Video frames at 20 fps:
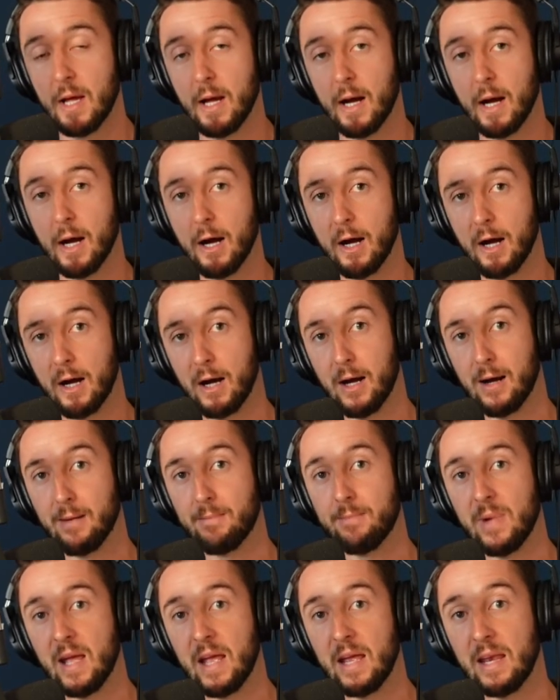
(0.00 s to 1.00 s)

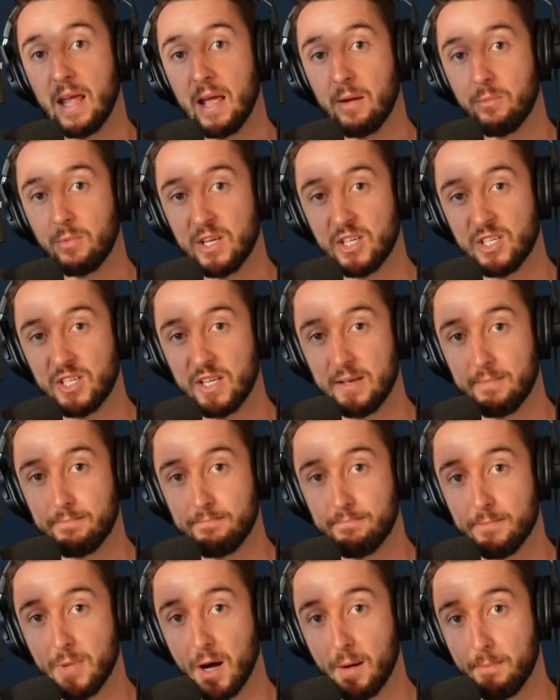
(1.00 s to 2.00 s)
and we see
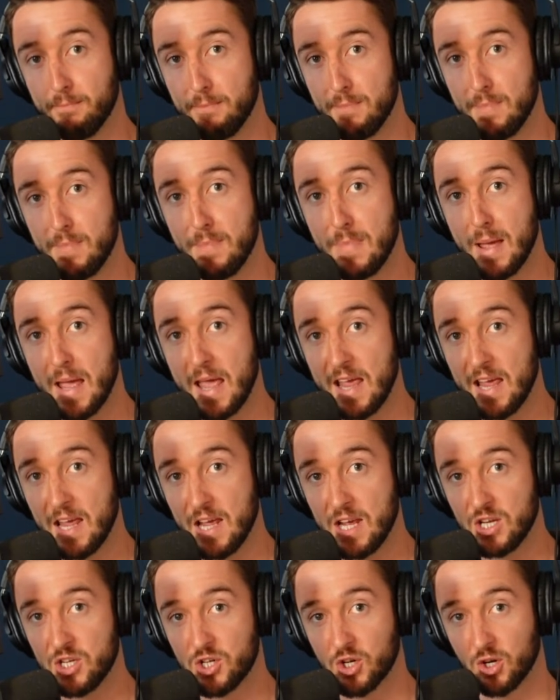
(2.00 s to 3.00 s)
a
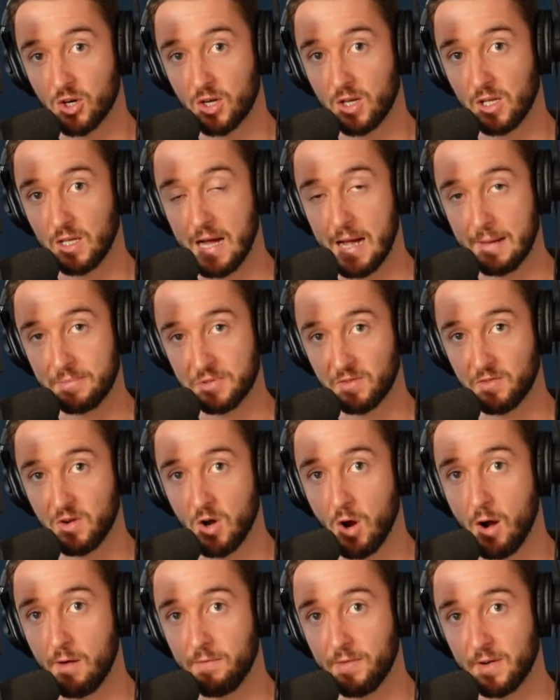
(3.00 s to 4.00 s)
major collapse of
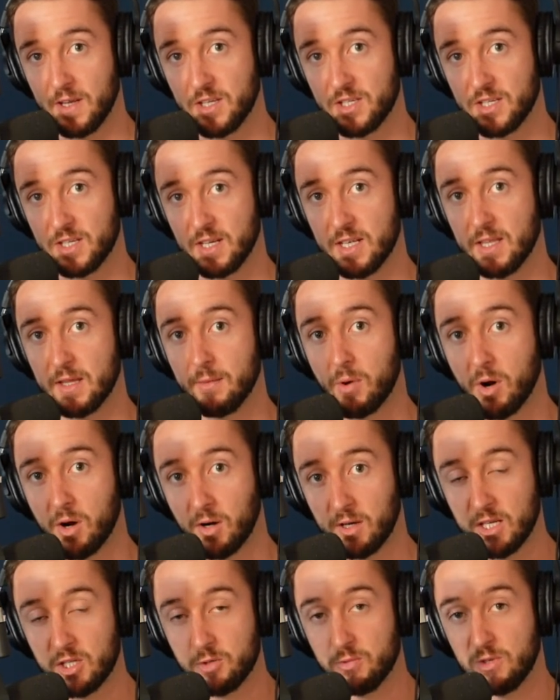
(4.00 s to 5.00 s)
confidence in the
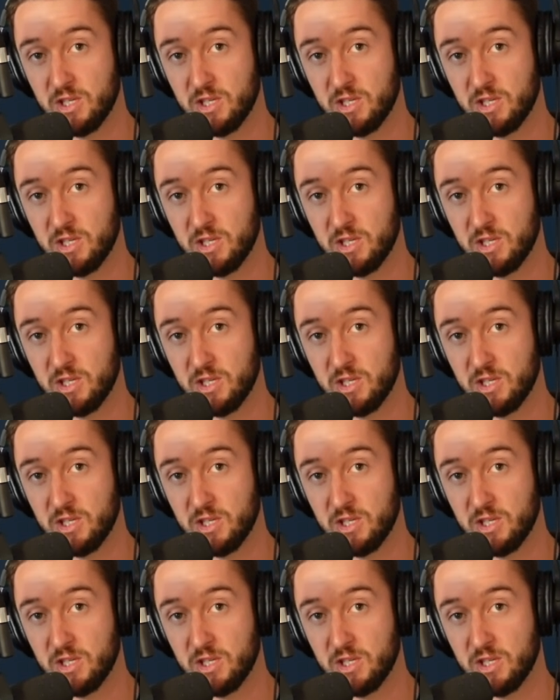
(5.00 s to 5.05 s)
markets.